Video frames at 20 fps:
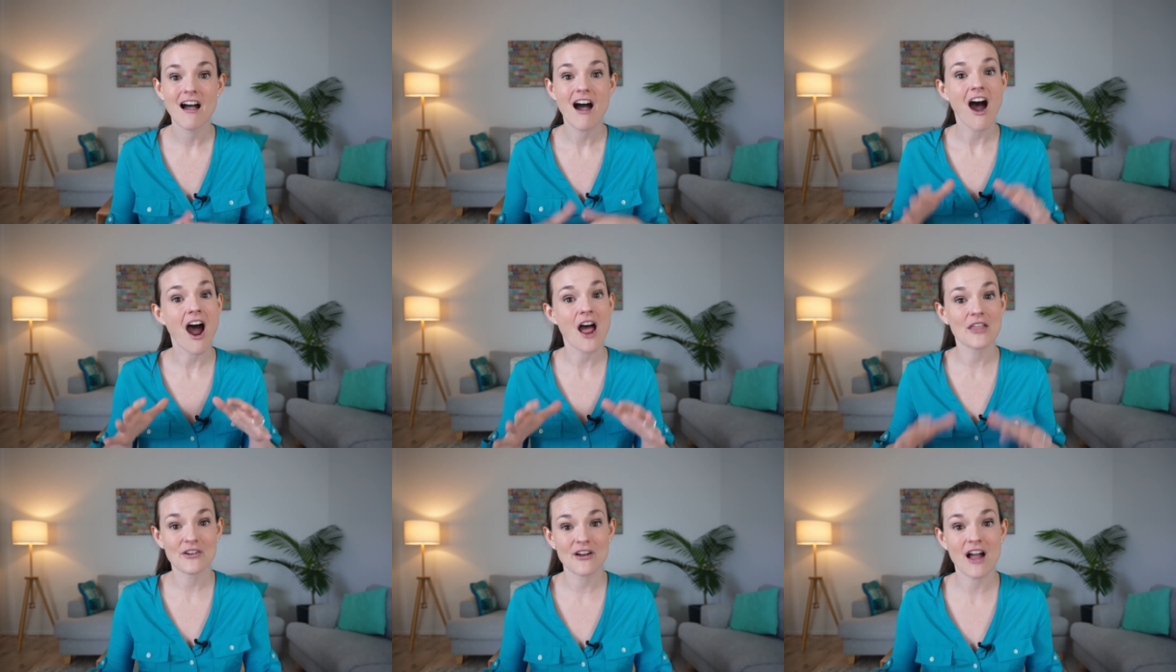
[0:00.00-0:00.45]

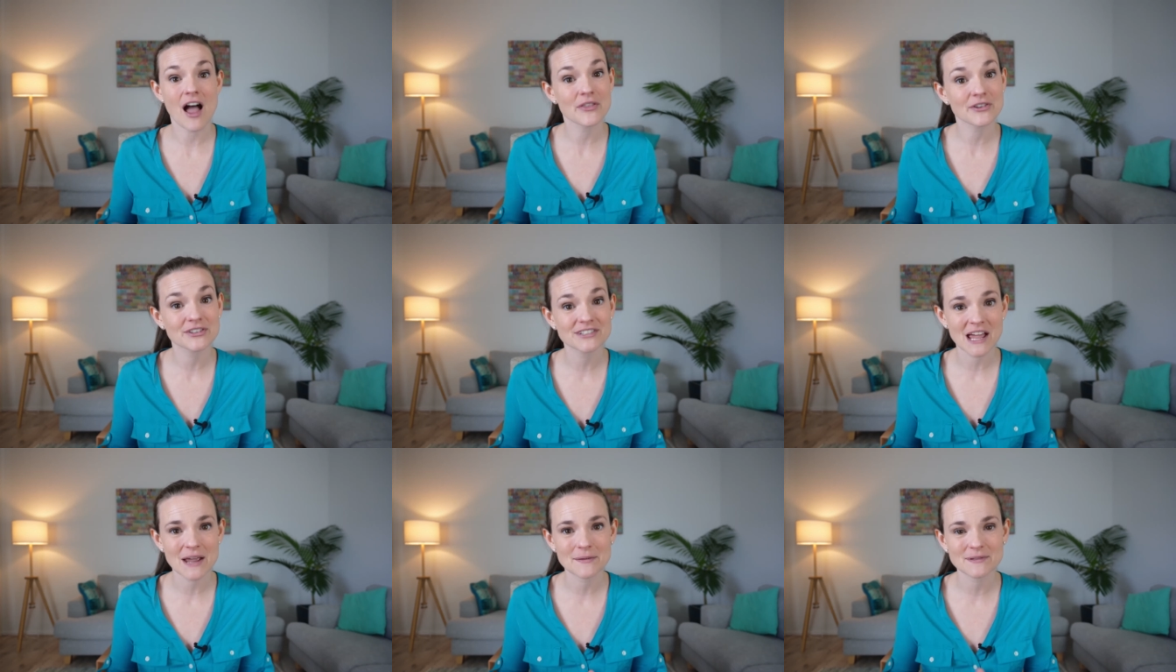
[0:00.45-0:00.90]
Are there
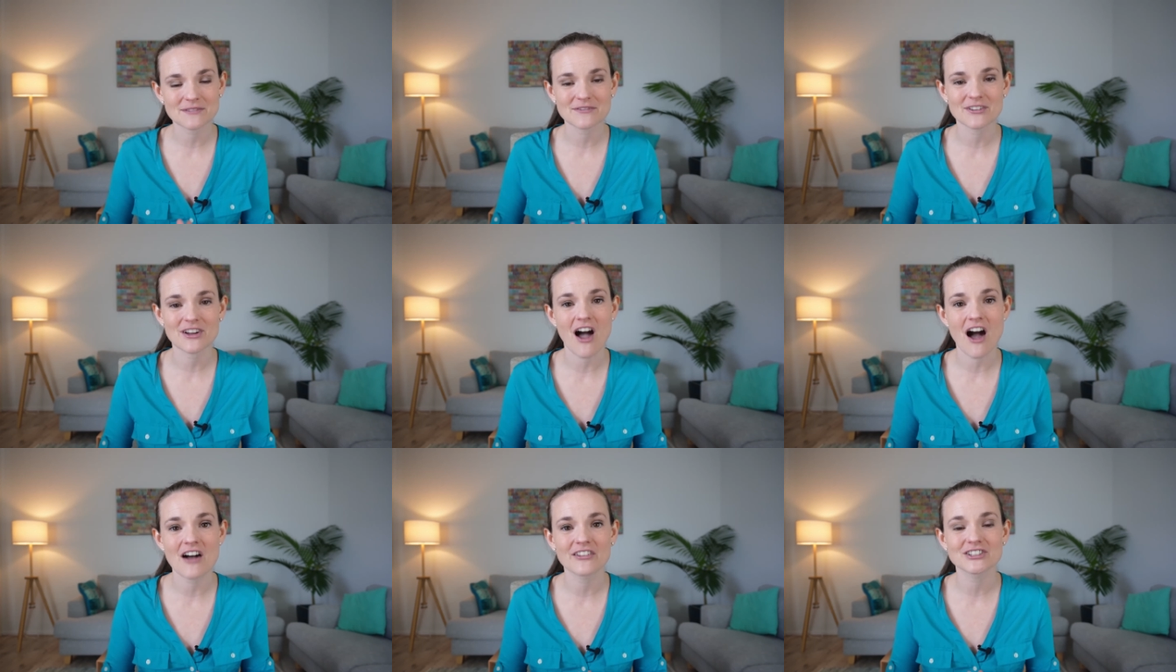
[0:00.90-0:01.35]
other types of
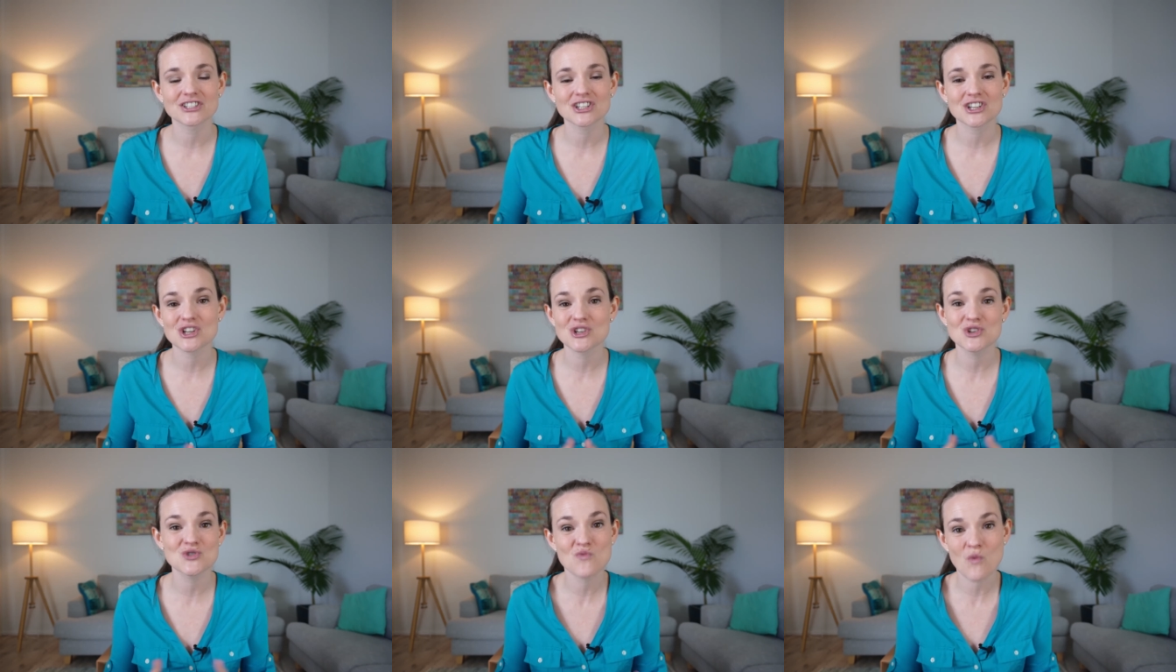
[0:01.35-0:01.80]
ecology
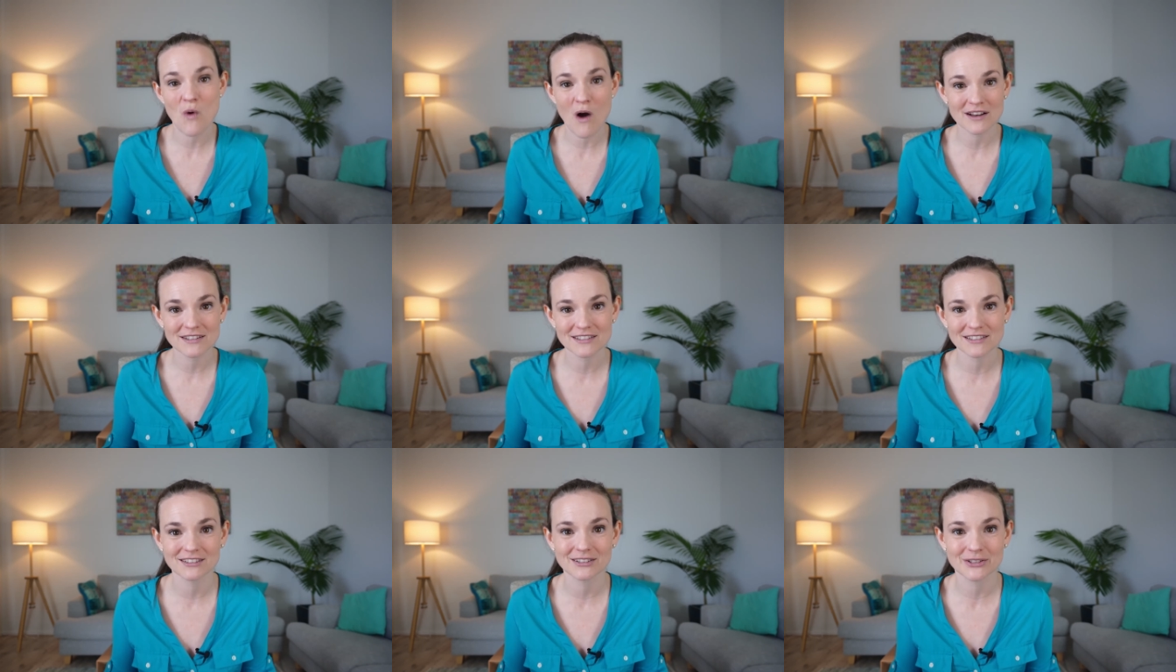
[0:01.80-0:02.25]
you
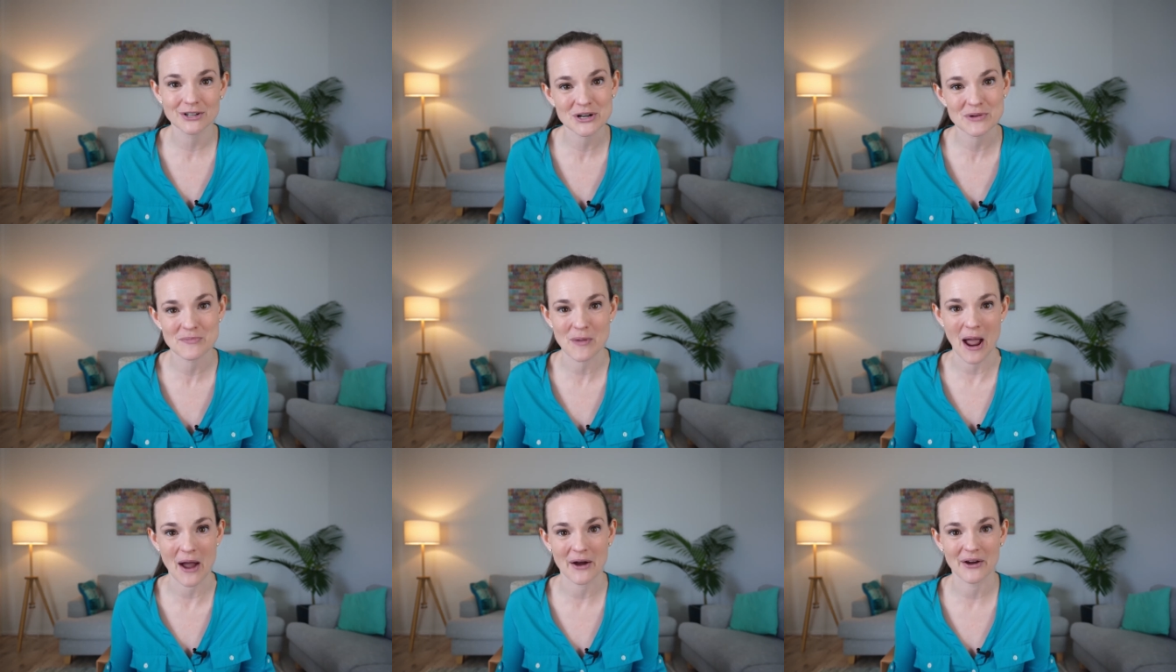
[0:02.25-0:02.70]
want to learn
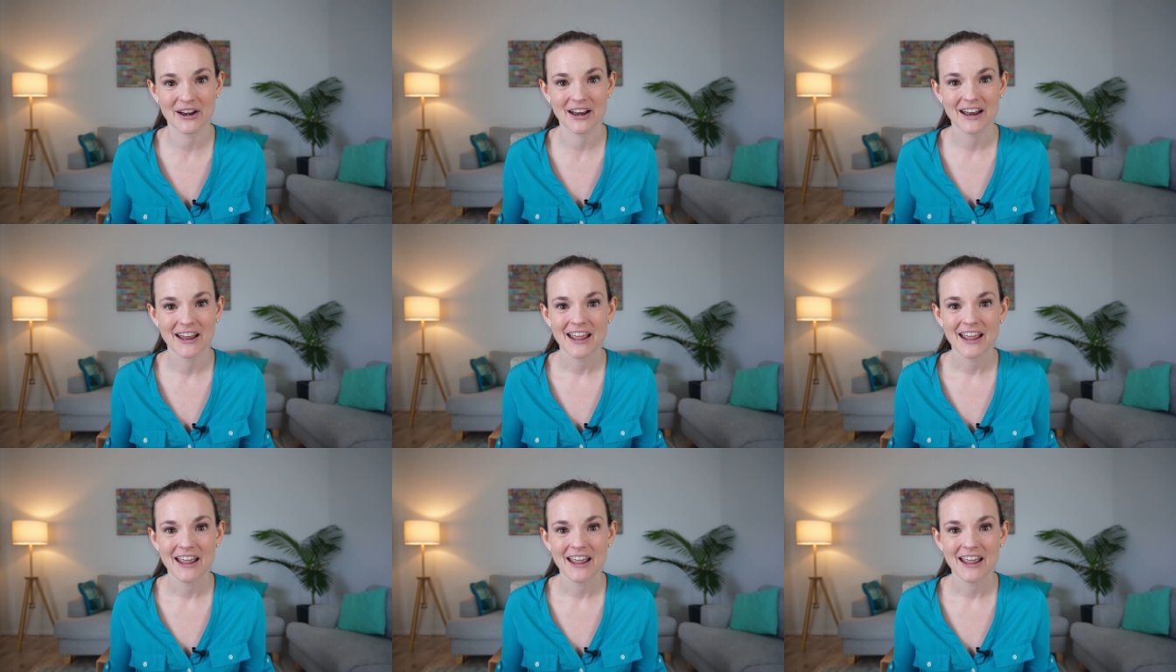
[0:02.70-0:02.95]
about?